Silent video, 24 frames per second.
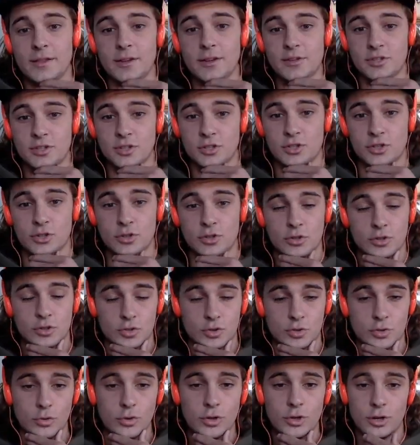there's this
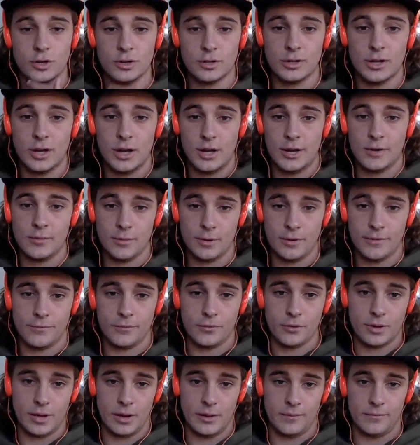schoolyard line where he
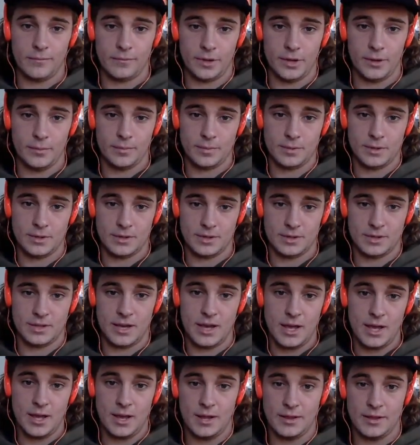full cab flips the
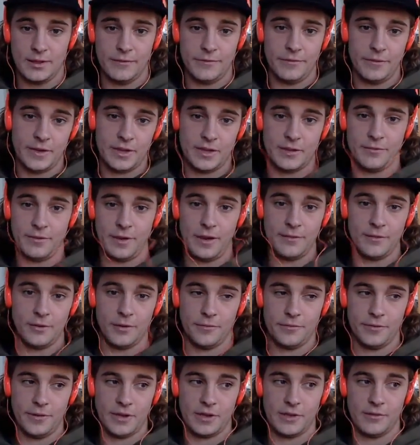set, and then fakie
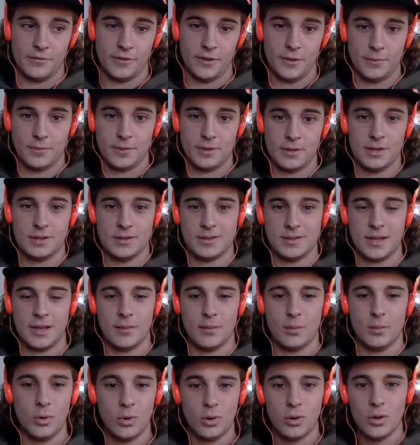5-0, fakie flips the
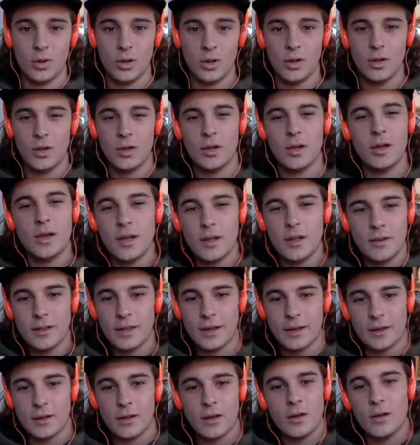table. Yeah. And
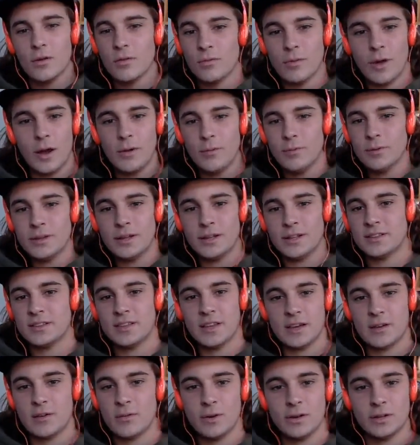like right when that
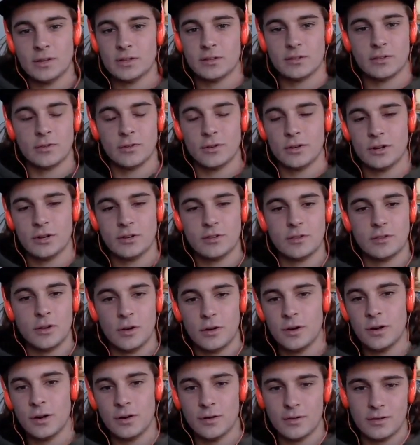second one at the schoolyard
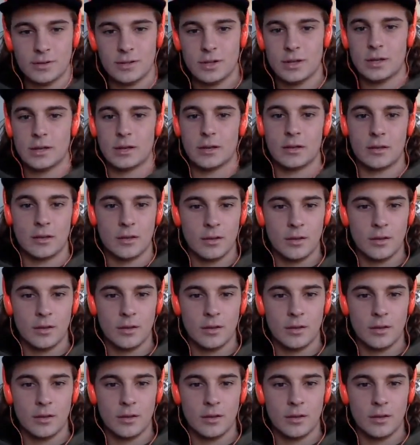started, I was like,